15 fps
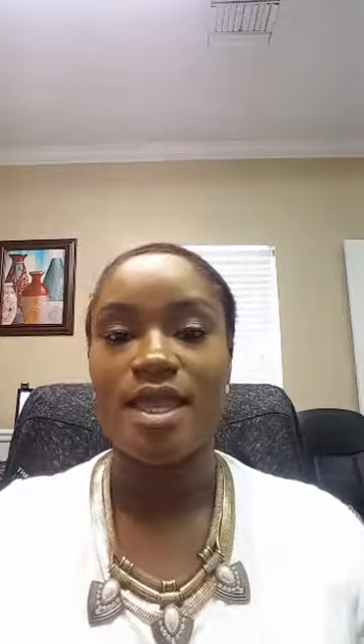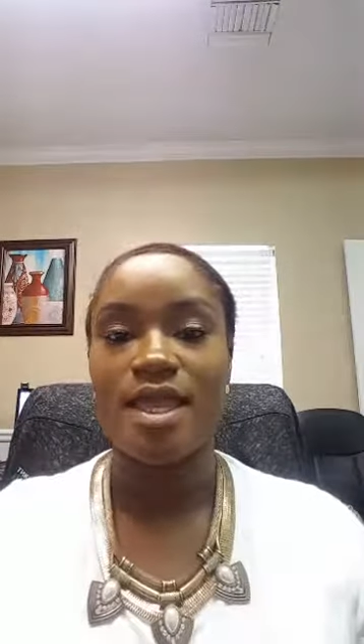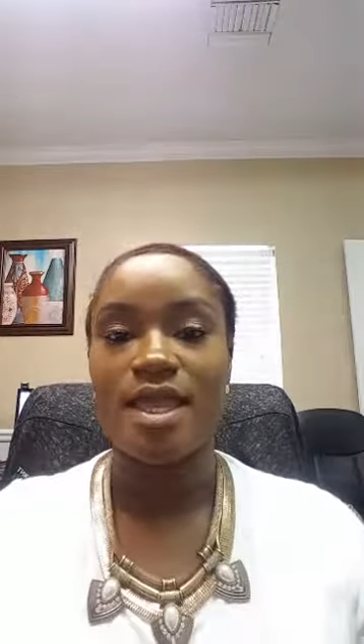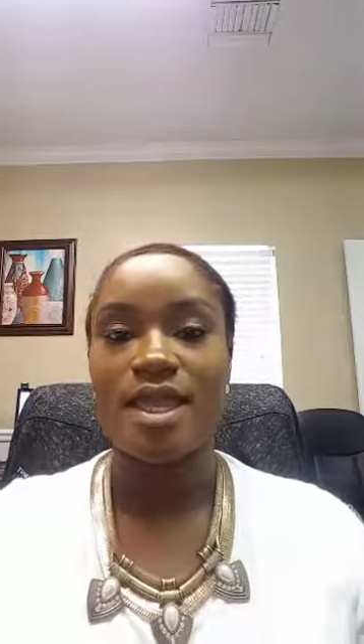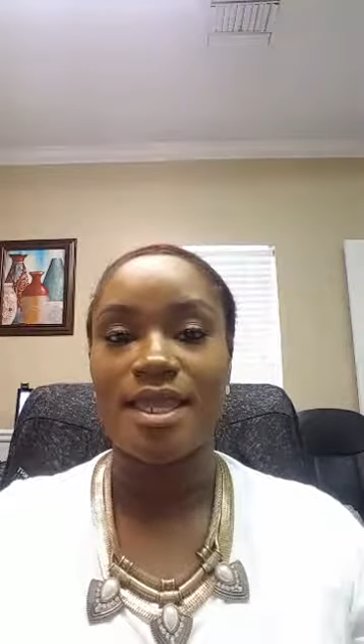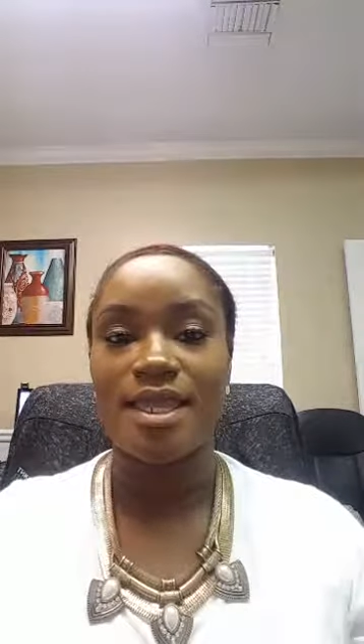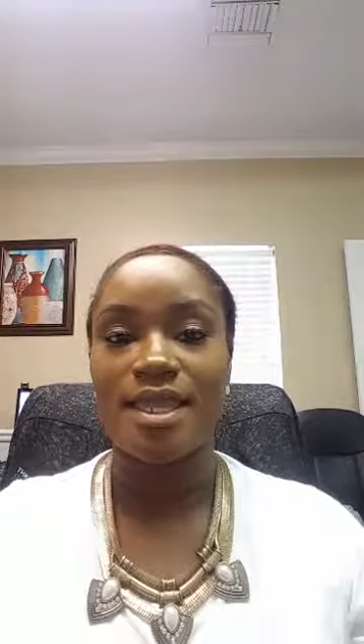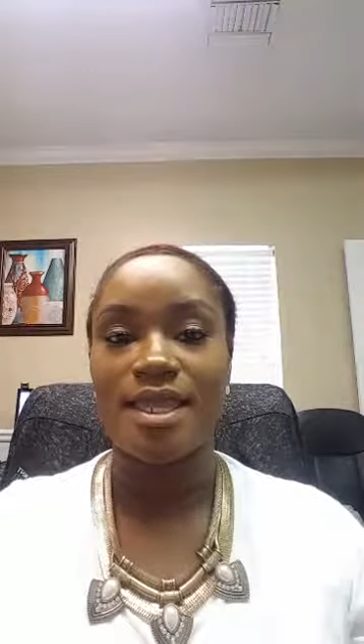
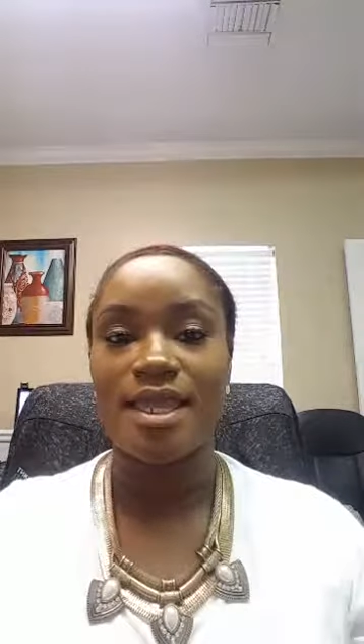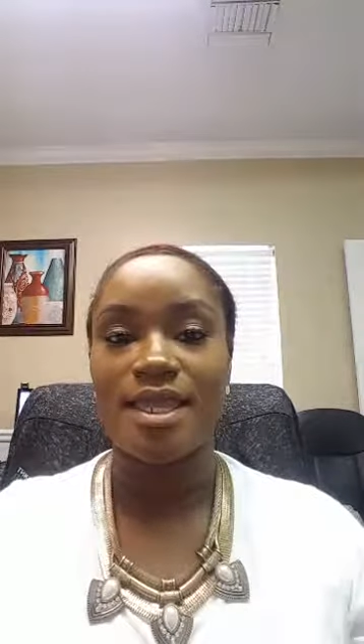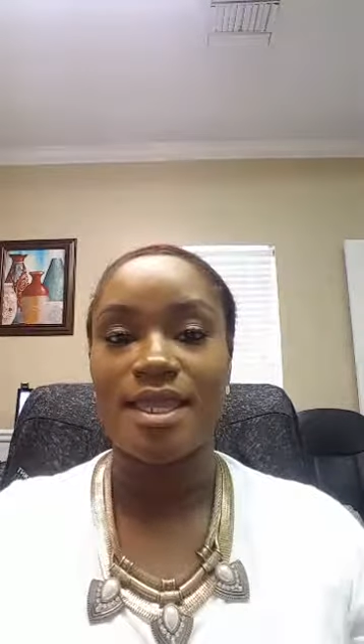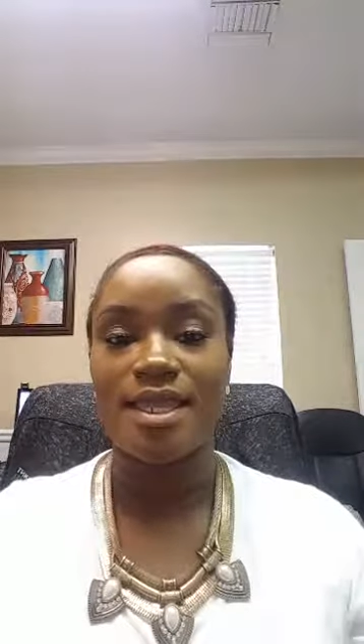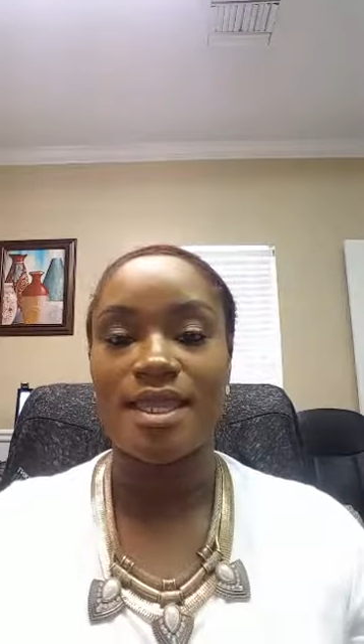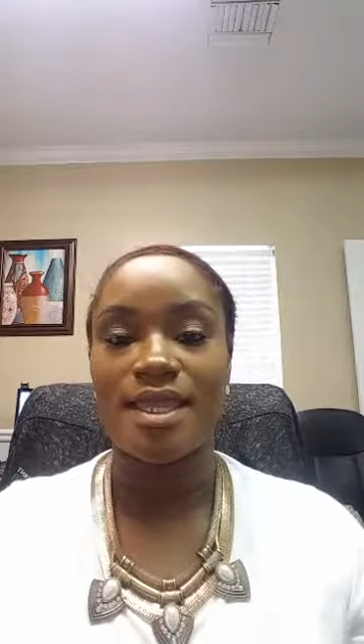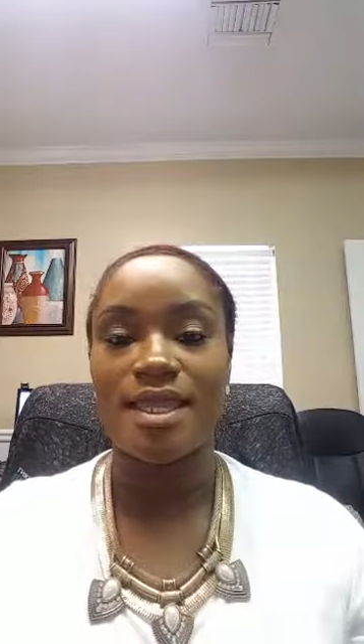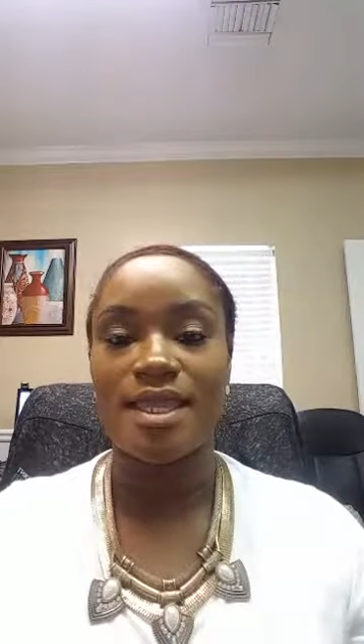and you
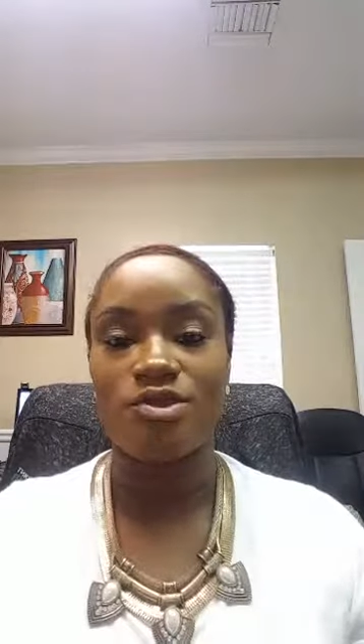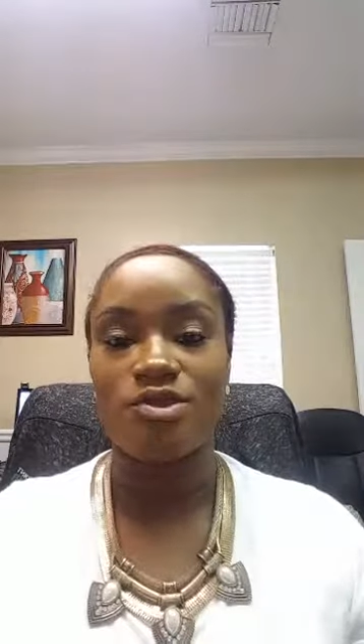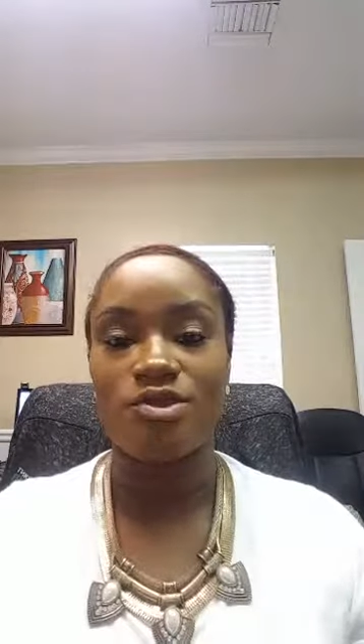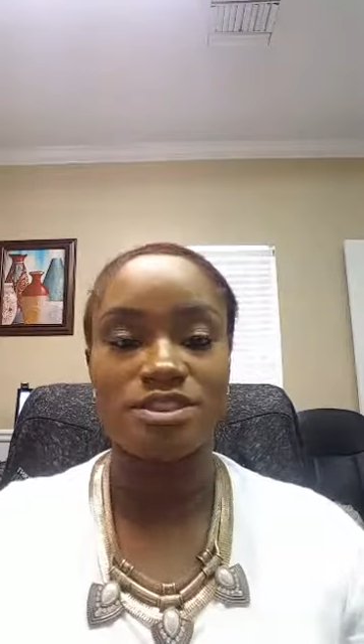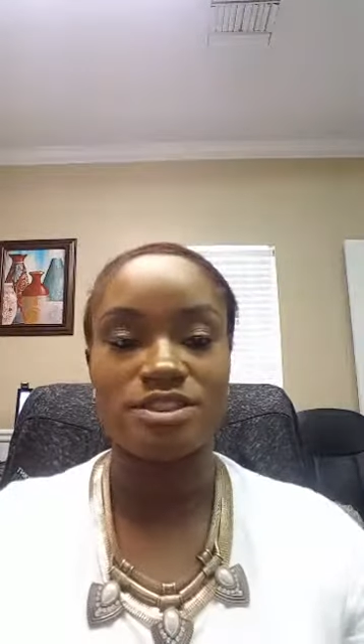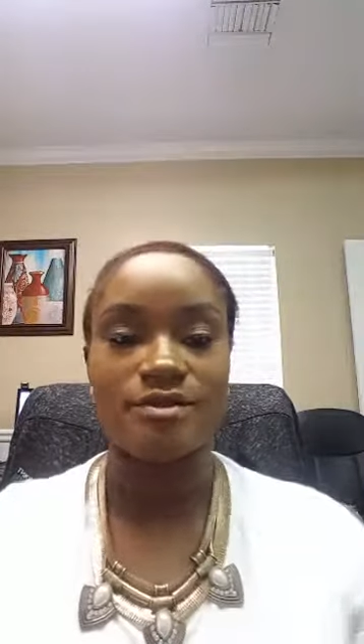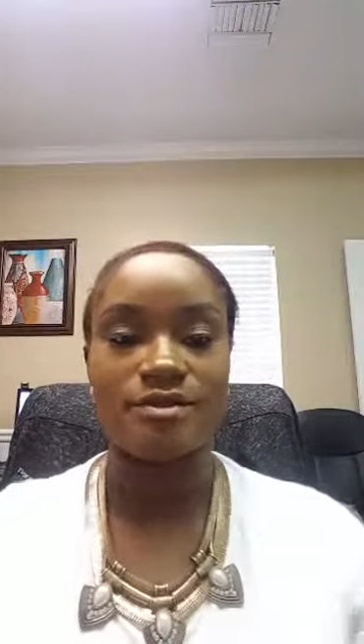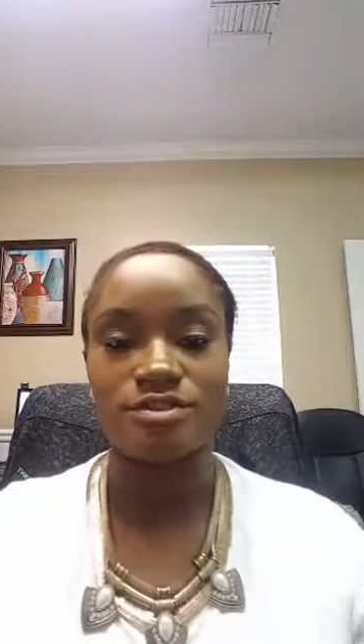know seek
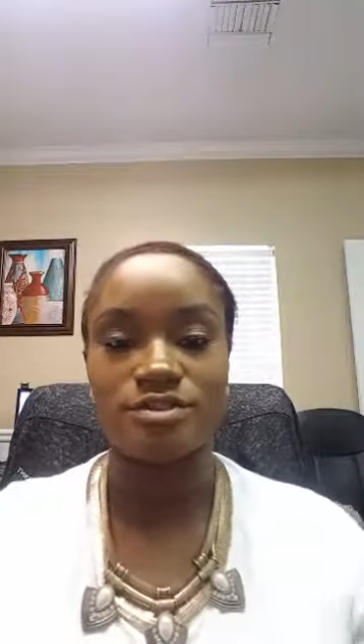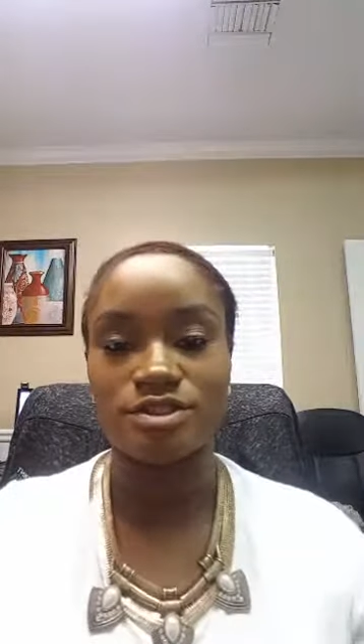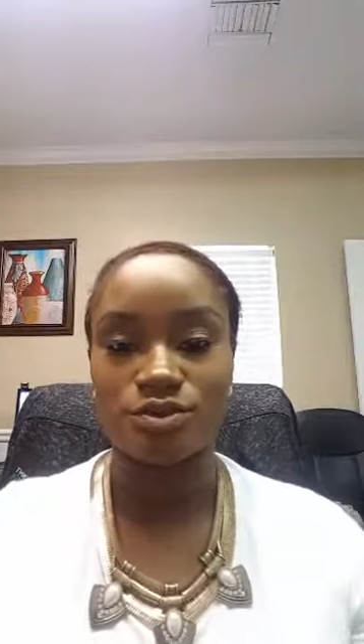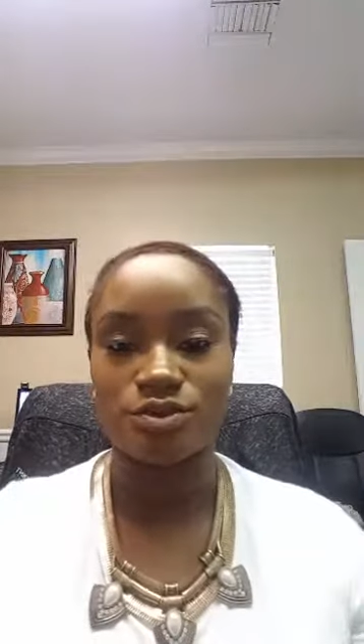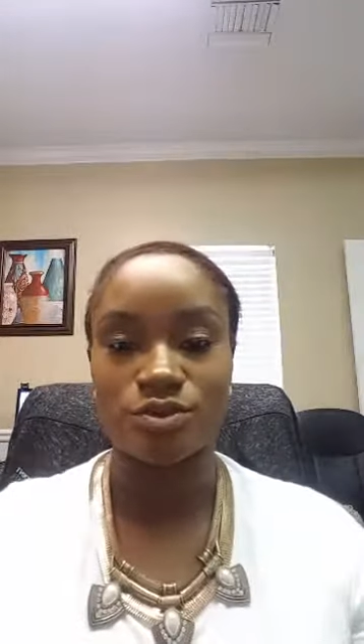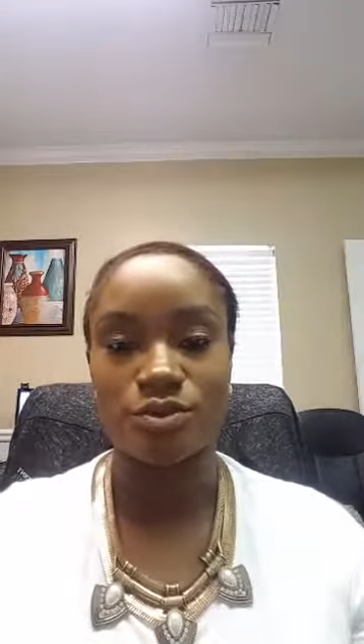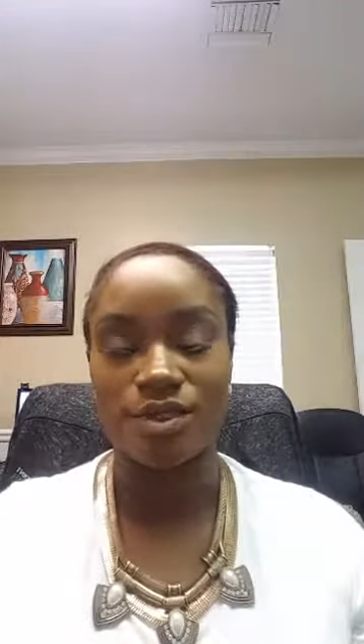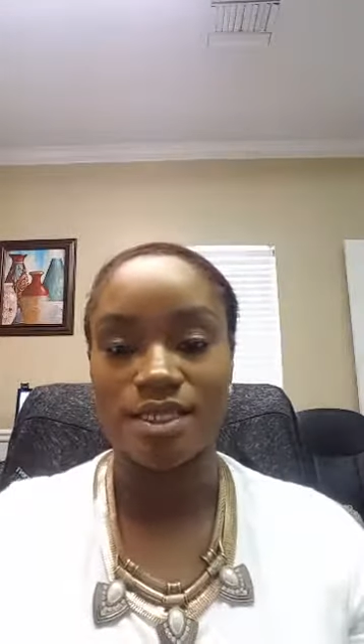counsel